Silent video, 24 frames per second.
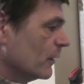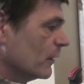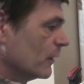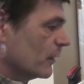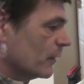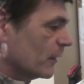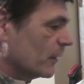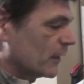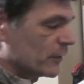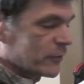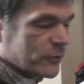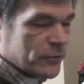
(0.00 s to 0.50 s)

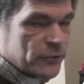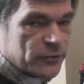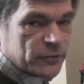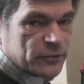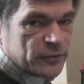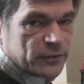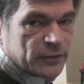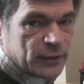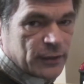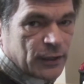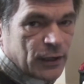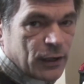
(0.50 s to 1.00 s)
let's just
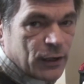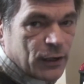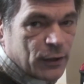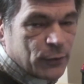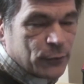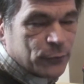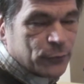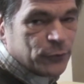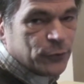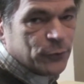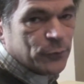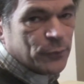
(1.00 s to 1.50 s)
see how
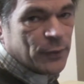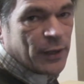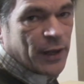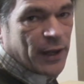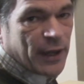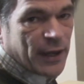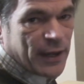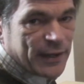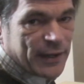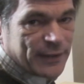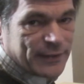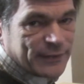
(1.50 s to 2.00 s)
you
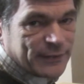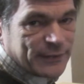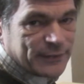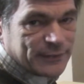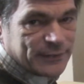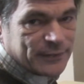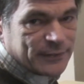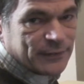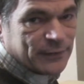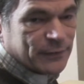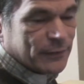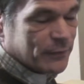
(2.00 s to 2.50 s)
edit
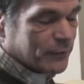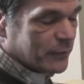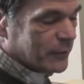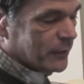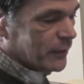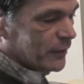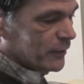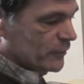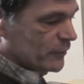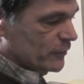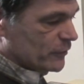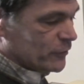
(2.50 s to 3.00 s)

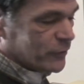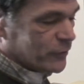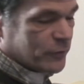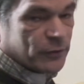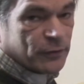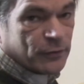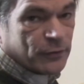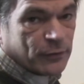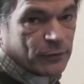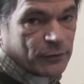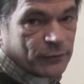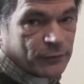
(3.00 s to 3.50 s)
this.
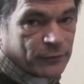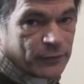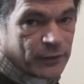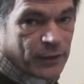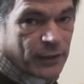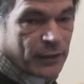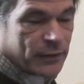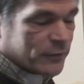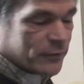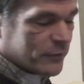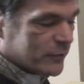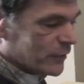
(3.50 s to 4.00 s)

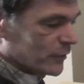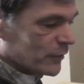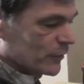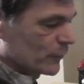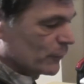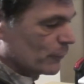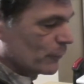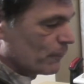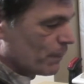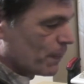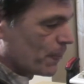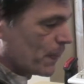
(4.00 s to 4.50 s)
Okay,
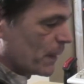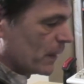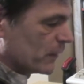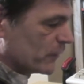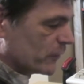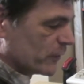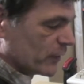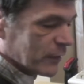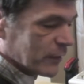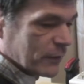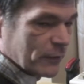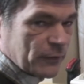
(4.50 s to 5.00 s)
so let's
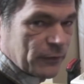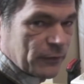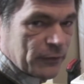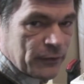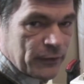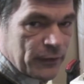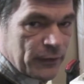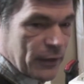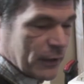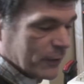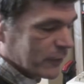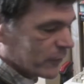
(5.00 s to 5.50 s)
take a look at
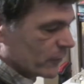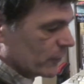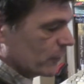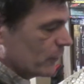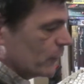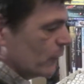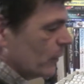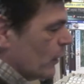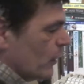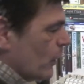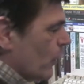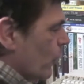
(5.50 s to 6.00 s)
that. So
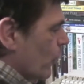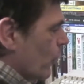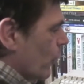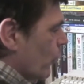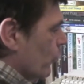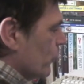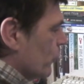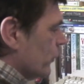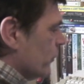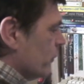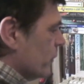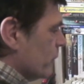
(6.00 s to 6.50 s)
all
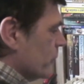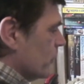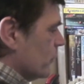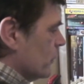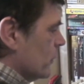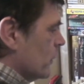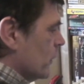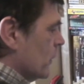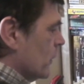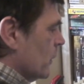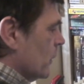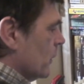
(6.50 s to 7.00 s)
you do
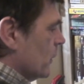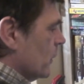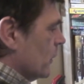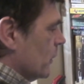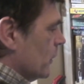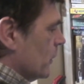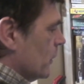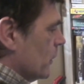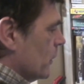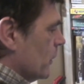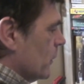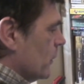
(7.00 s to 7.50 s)

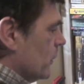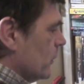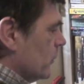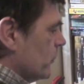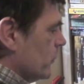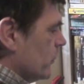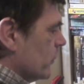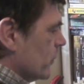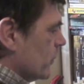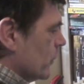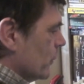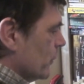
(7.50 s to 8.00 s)
is
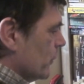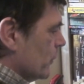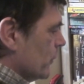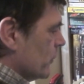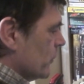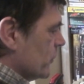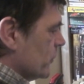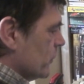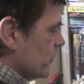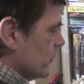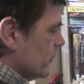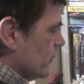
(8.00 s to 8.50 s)
you go
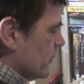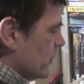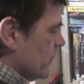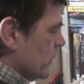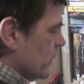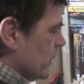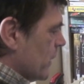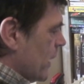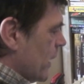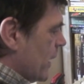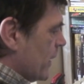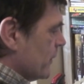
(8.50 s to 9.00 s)
into
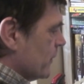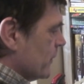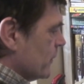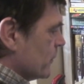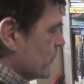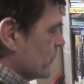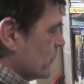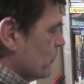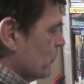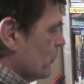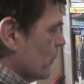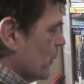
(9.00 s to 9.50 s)
the edit
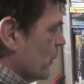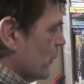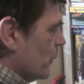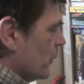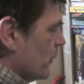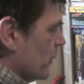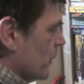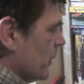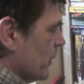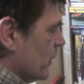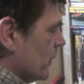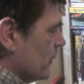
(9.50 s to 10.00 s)
mode
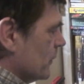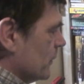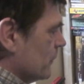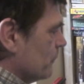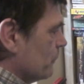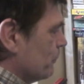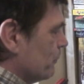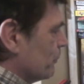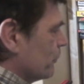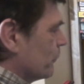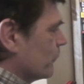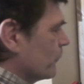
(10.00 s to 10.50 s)
here,
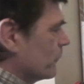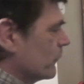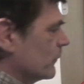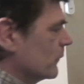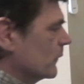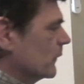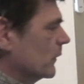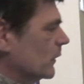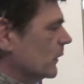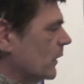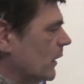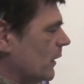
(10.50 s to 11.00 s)

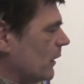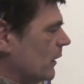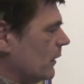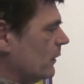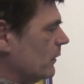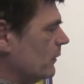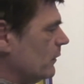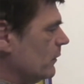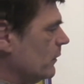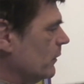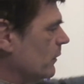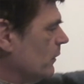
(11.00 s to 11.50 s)
and